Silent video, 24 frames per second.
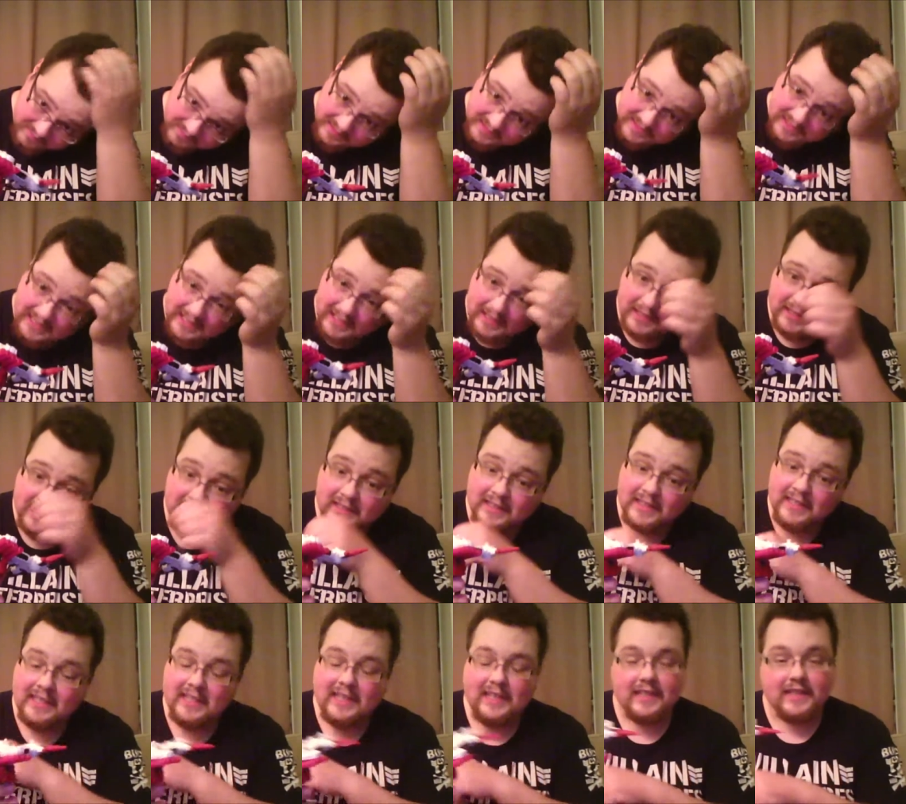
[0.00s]
And uh,
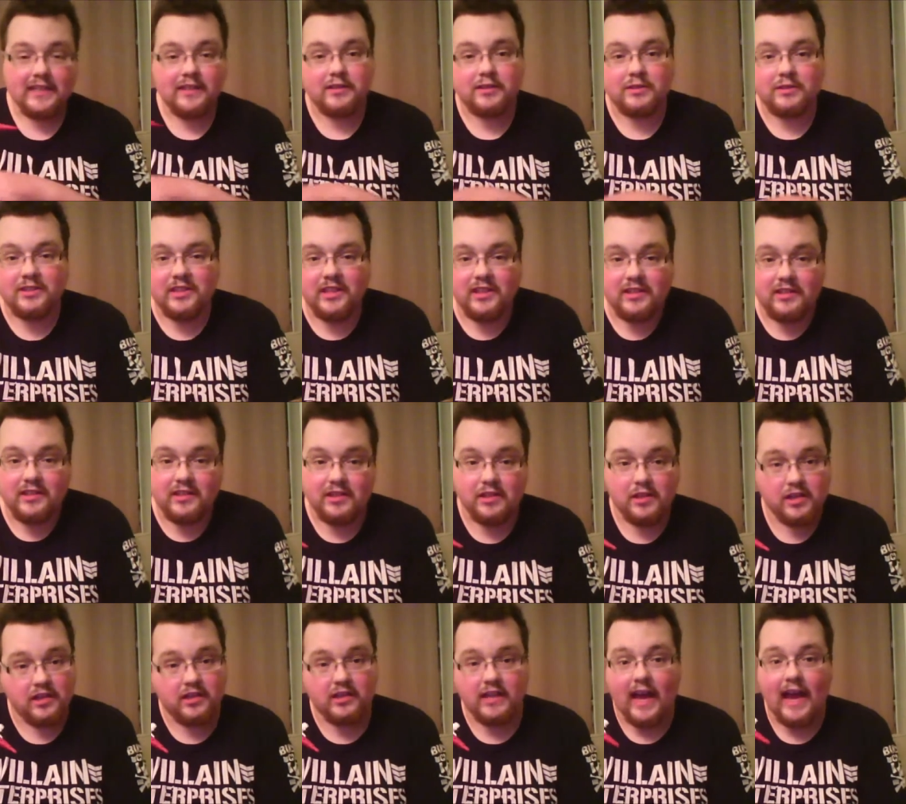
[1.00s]
there's
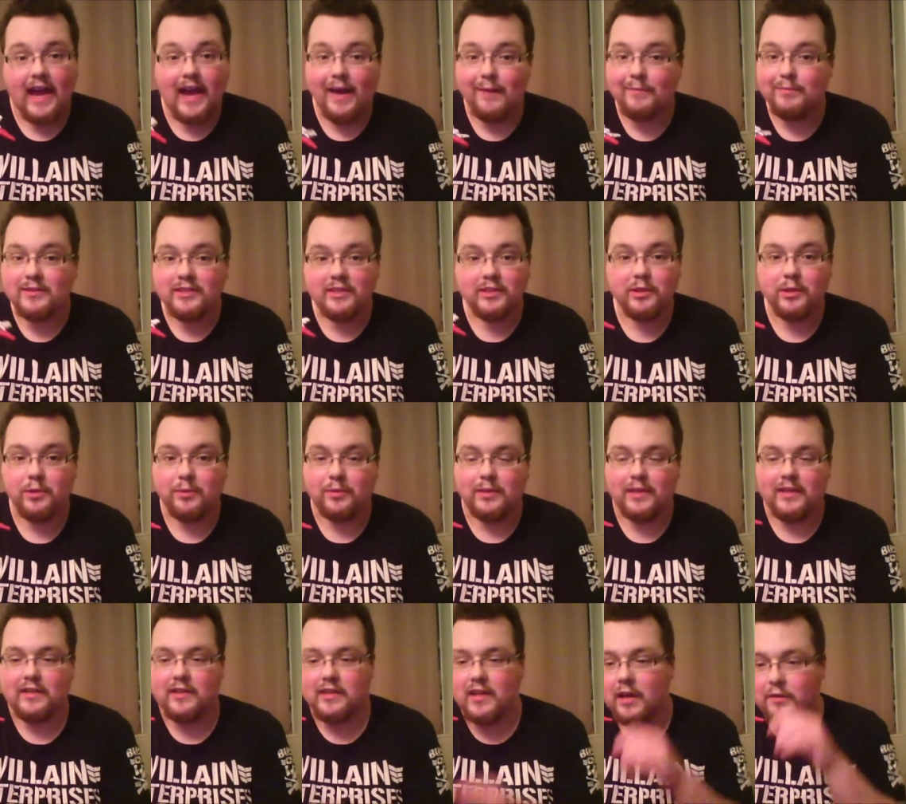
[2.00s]

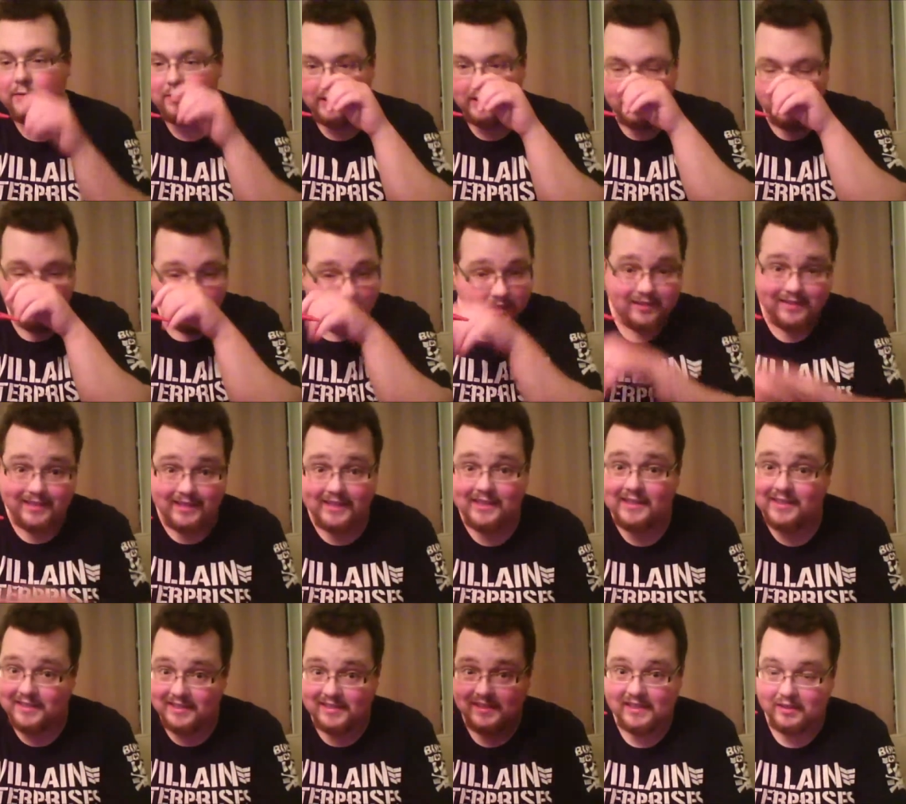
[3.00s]
absolutely nothing we
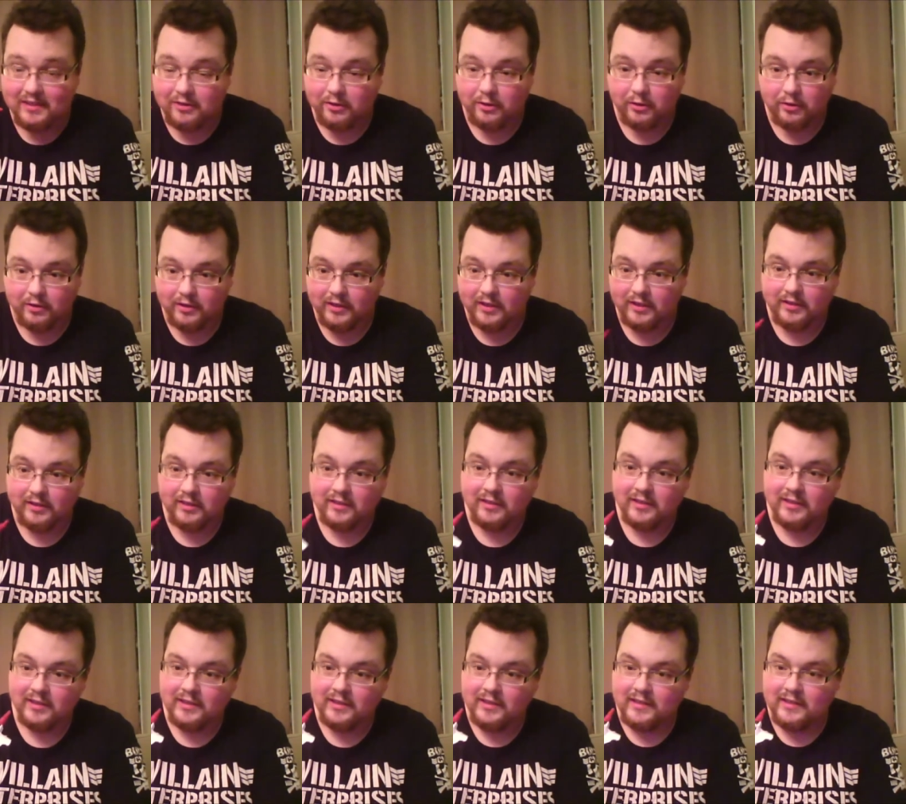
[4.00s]
didn't see earlier.
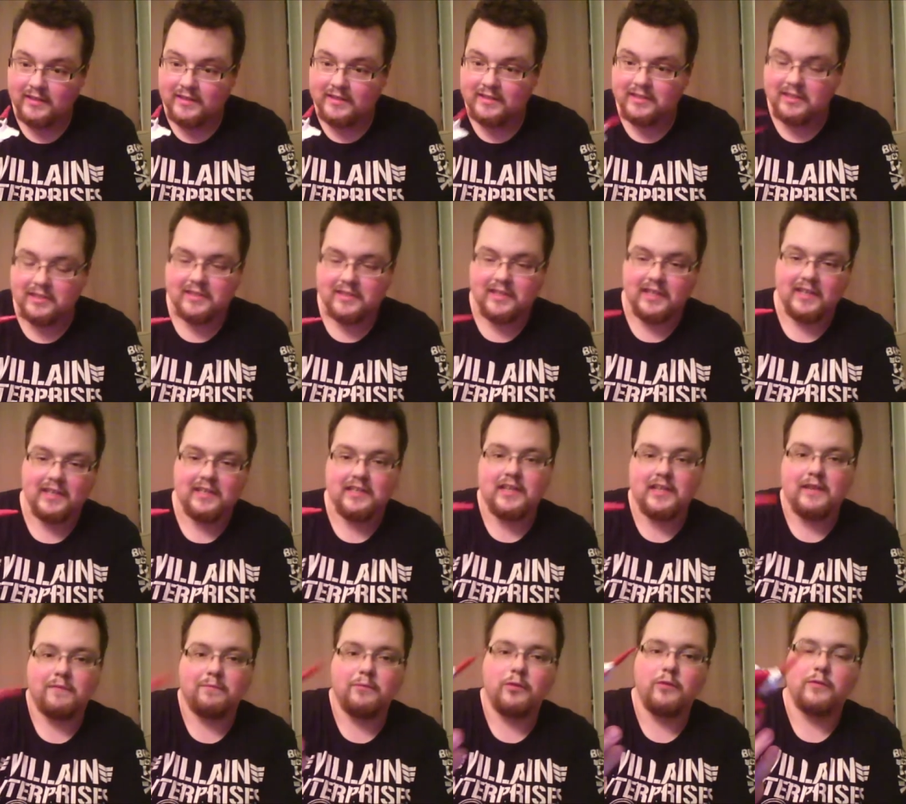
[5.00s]
Just things
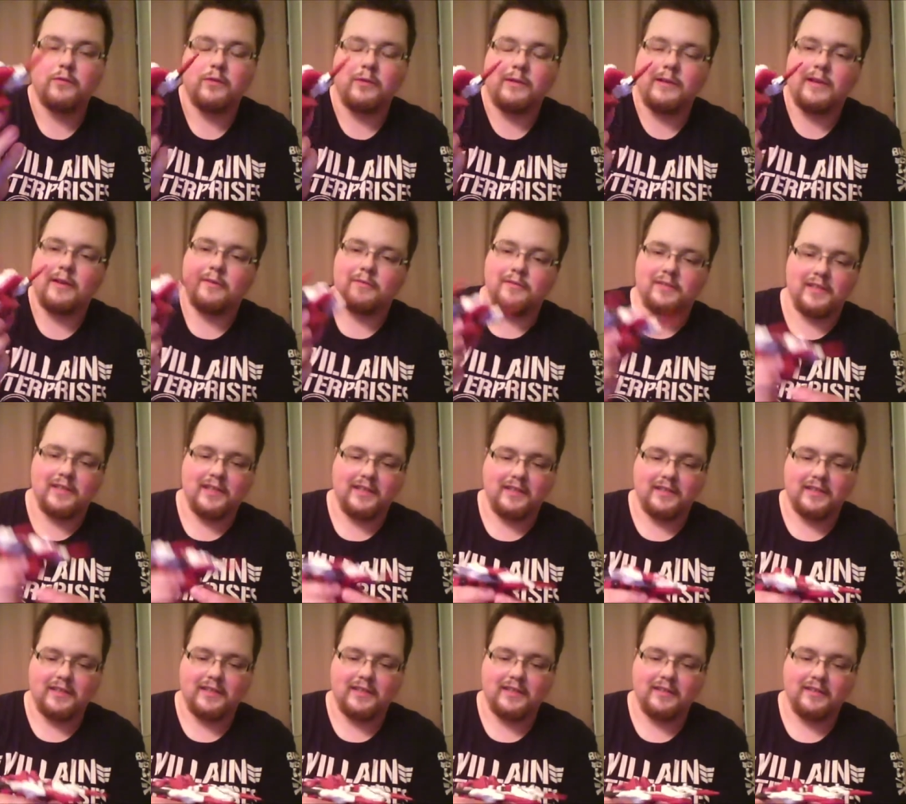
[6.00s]
have moved around
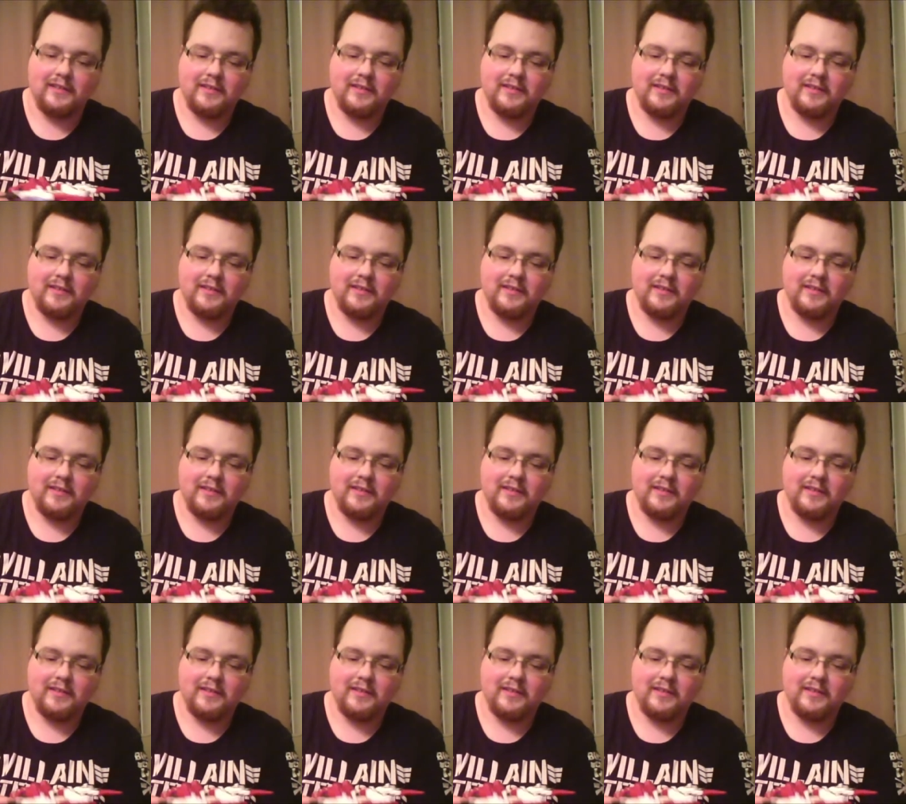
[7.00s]
slightly.